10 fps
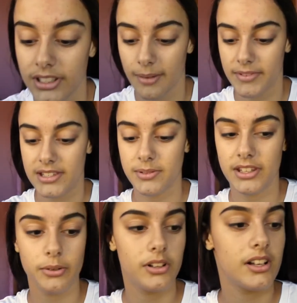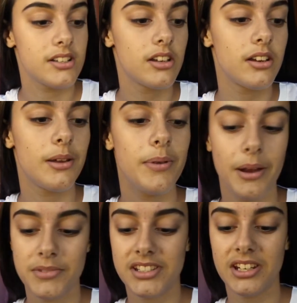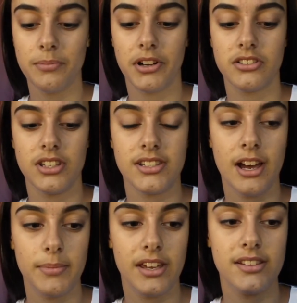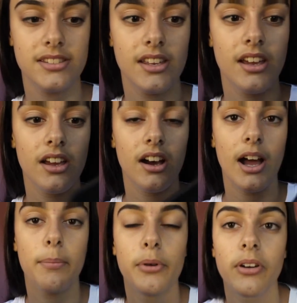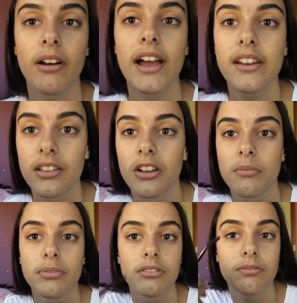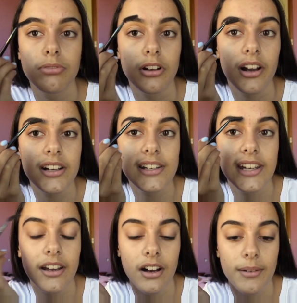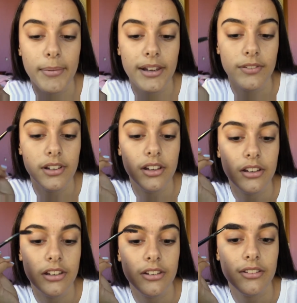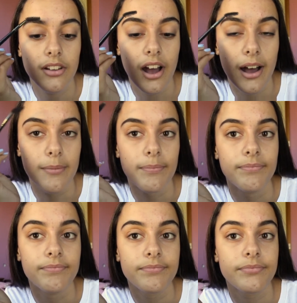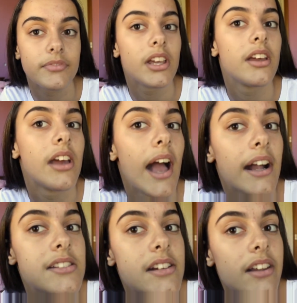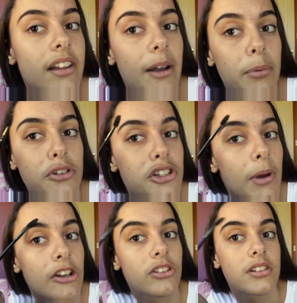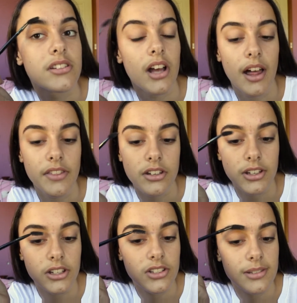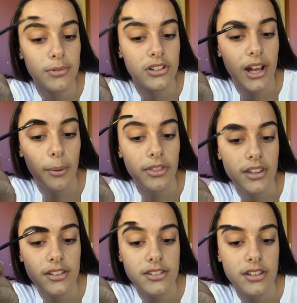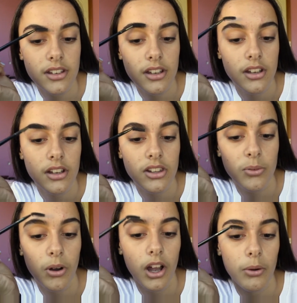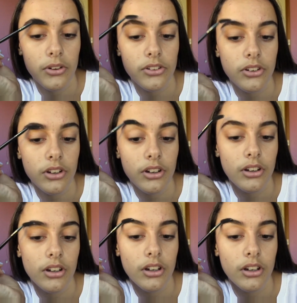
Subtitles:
Yeah, that's what they look like. I'm just going to brush these out because I applied a lot of product here, but if you accidentally like put too much at the start, then you can just push it out with this. That's what I always do.